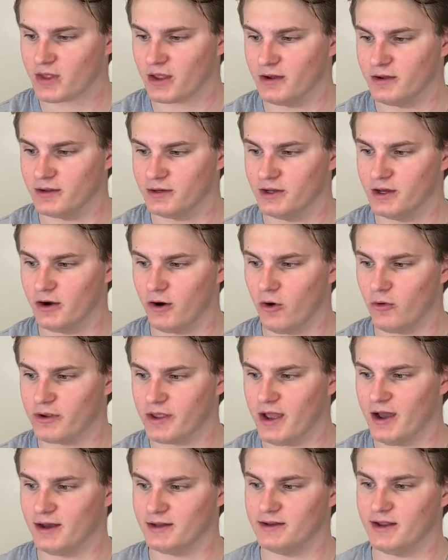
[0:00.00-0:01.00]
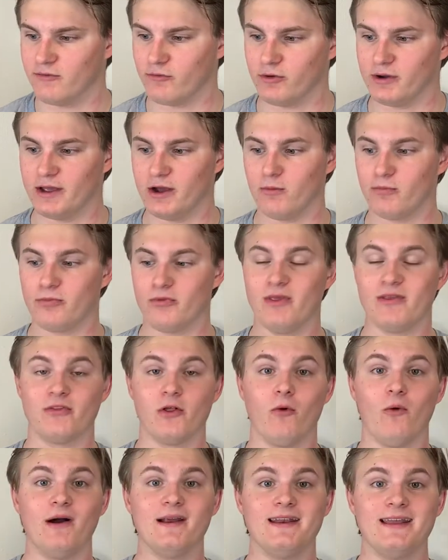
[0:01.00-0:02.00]
And uh, oh, yeah, definitely helped that
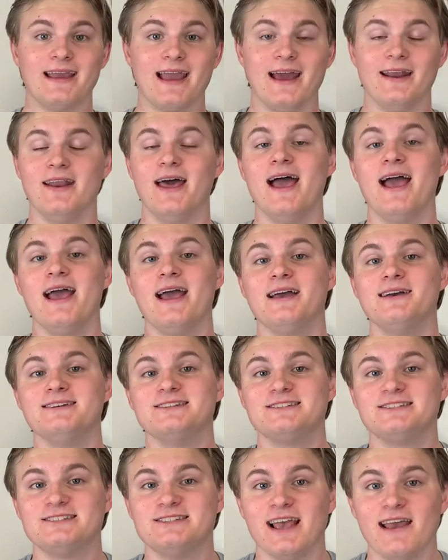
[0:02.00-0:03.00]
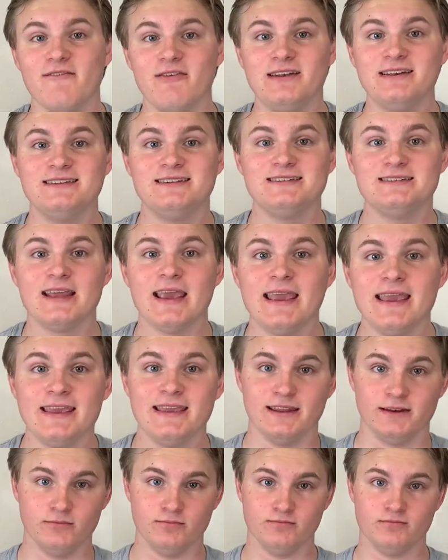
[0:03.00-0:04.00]
the Lightning had
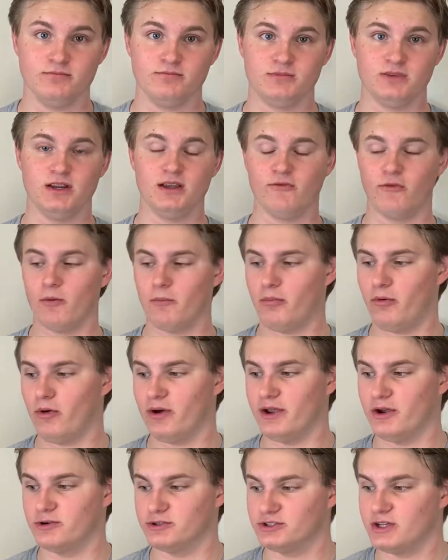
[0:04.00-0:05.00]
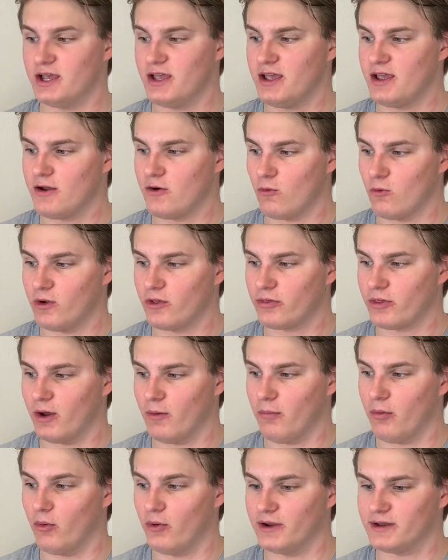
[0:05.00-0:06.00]
17 different players with
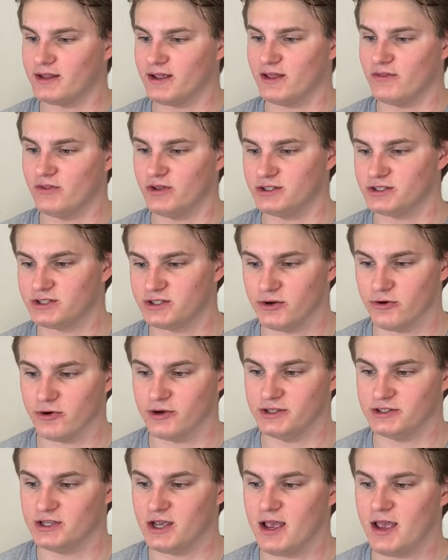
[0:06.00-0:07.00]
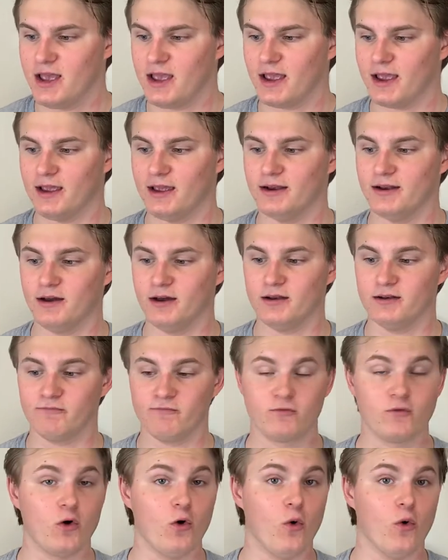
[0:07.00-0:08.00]
a point in this series. And of
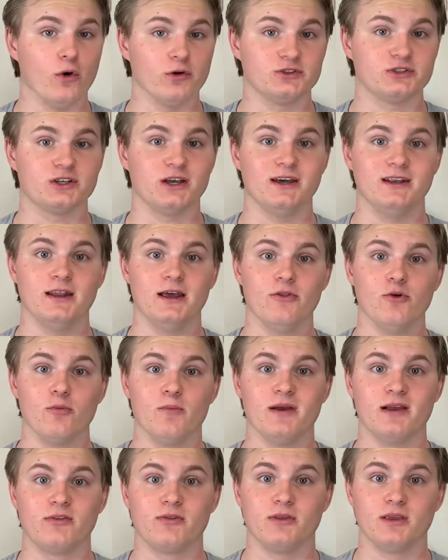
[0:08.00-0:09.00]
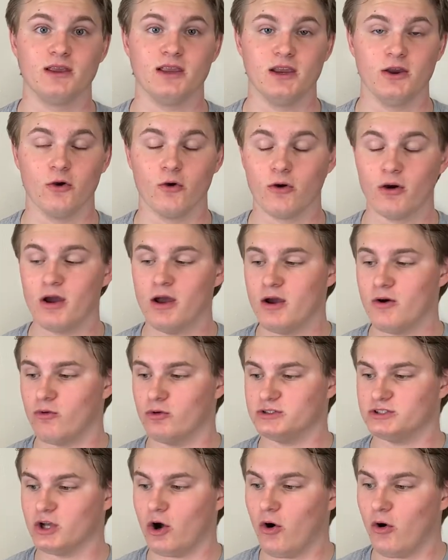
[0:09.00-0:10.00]
course, another big thing here
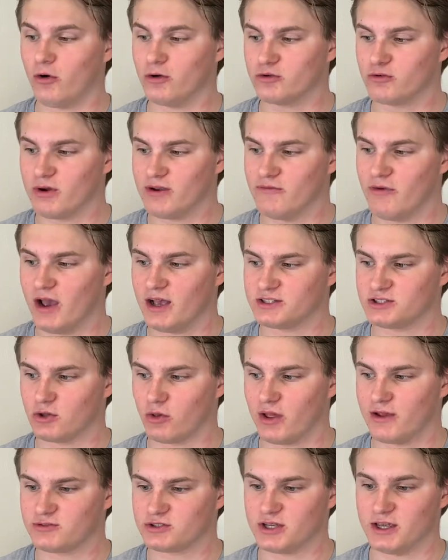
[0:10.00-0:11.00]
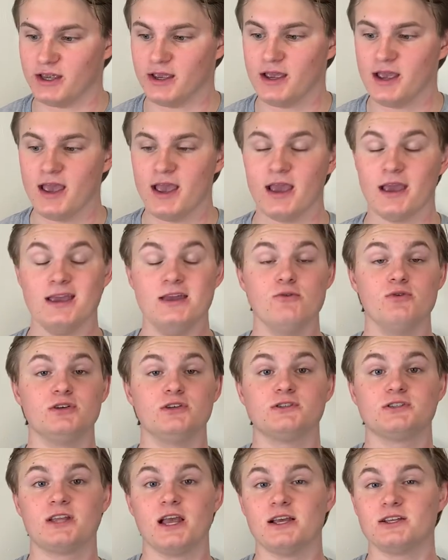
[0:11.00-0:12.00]
was Andrei Vasilevskiy. He
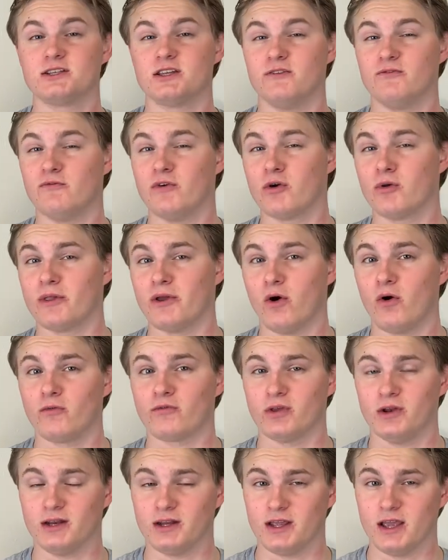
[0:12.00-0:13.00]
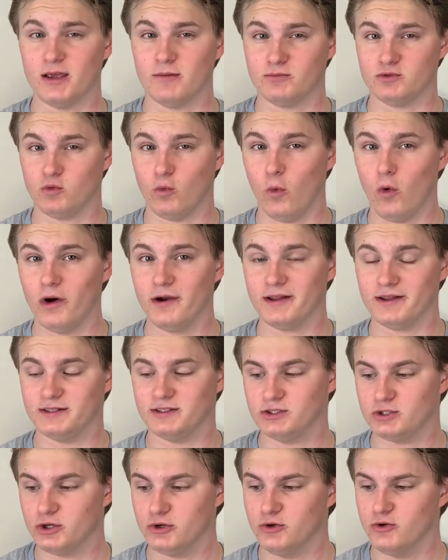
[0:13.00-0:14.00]
was tested fairly often in games one
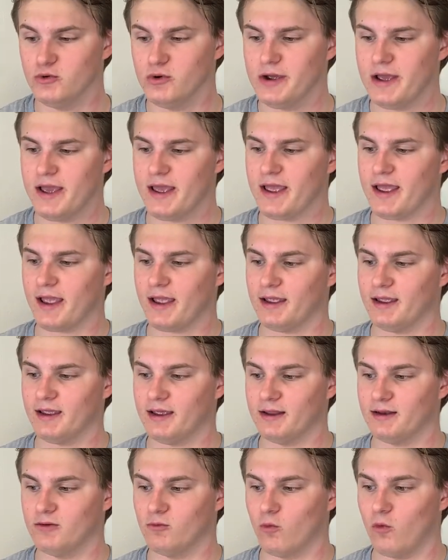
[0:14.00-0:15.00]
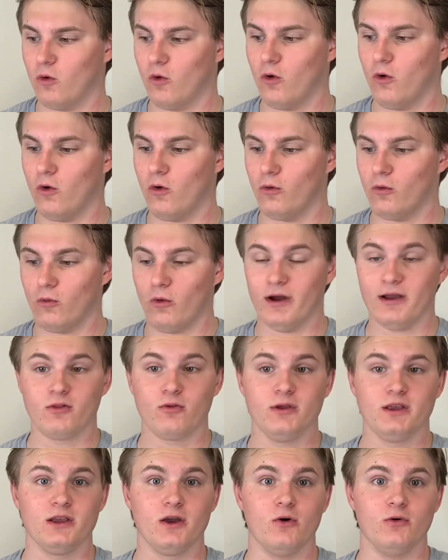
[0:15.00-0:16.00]
and two, and will
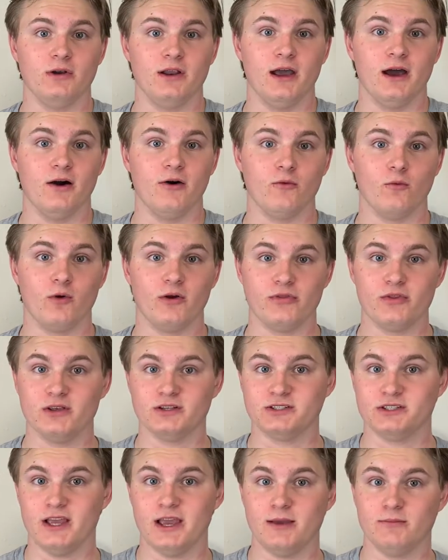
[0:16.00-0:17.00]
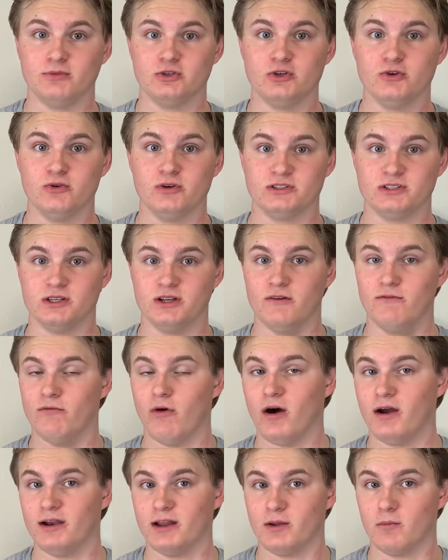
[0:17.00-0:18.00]
likely go down with this game too as the
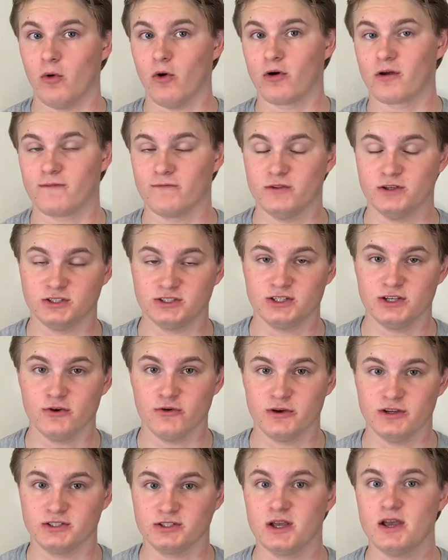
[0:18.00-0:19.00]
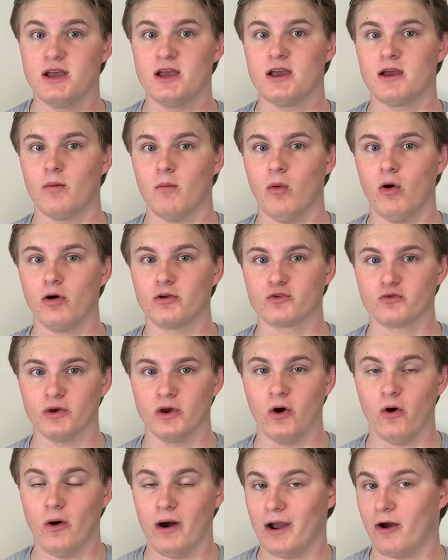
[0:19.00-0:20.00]
defining mark of the series.
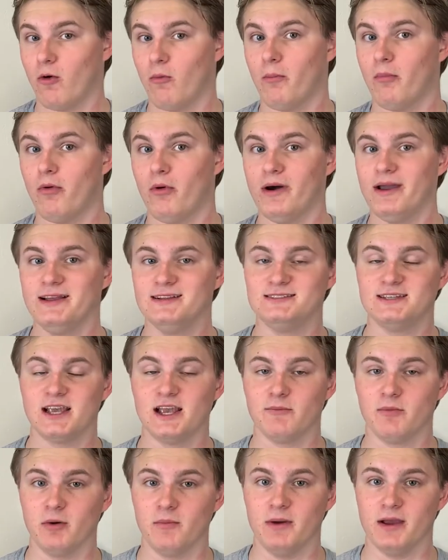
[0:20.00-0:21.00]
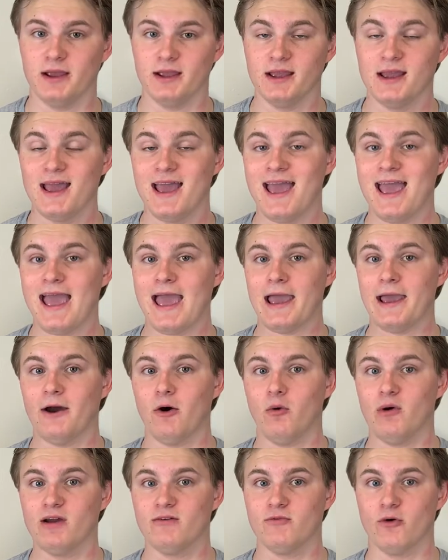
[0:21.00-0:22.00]
Montreal outplayed Tampa Bay.
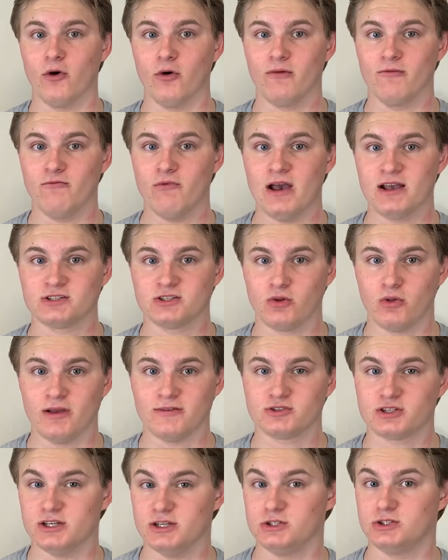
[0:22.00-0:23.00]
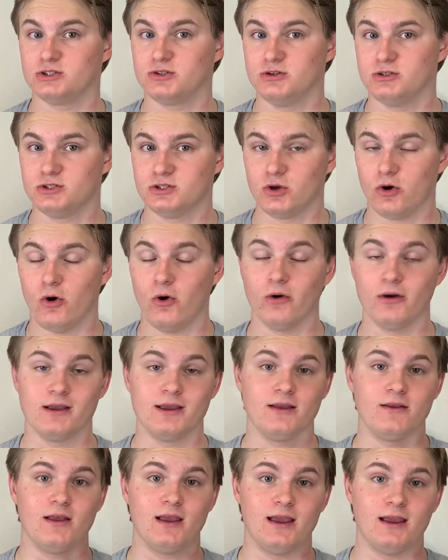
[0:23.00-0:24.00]
However, Vasilevskiy stood tall,
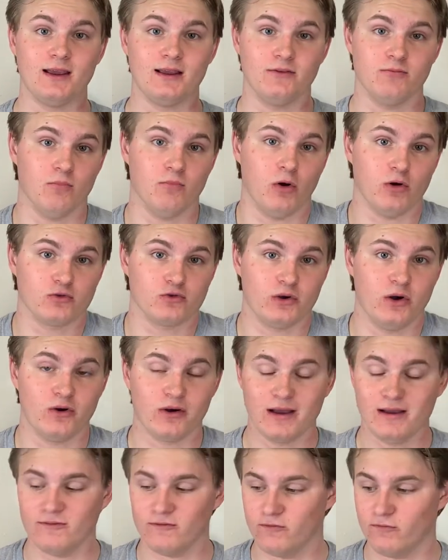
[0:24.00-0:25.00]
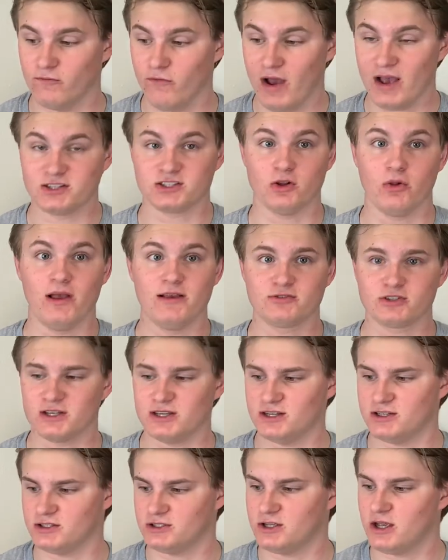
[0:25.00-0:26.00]
and Montreal got
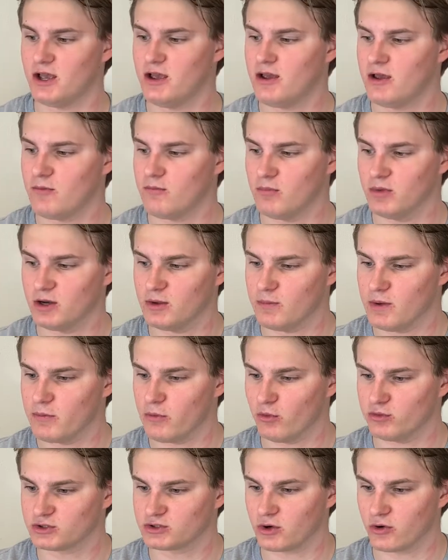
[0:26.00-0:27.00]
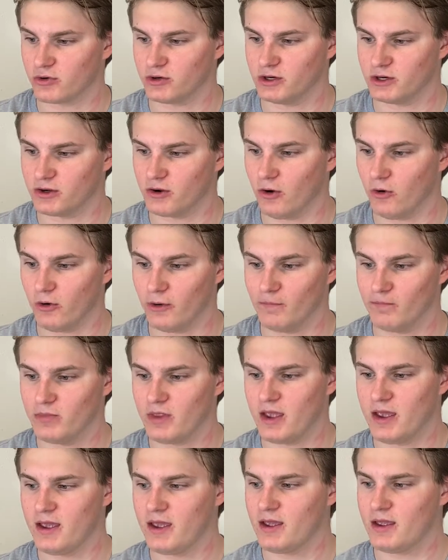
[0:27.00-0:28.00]
Vasilevskiy, as many people have started to call it.